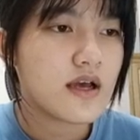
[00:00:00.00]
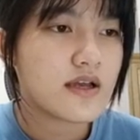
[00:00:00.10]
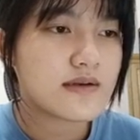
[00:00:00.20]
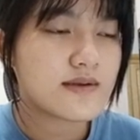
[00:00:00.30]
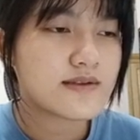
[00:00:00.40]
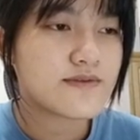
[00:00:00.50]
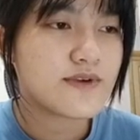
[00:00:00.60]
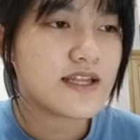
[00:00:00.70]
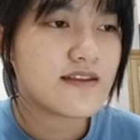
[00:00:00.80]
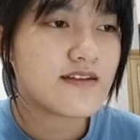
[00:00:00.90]
I could
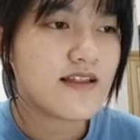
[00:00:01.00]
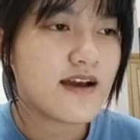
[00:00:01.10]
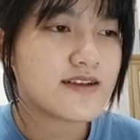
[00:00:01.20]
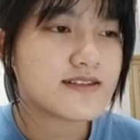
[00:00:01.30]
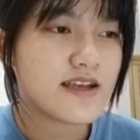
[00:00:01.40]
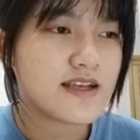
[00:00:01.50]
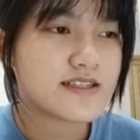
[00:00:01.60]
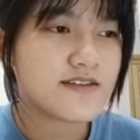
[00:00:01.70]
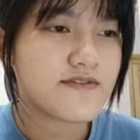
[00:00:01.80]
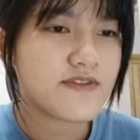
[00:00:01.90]
read the lines
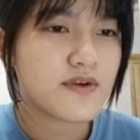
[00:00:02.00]
as if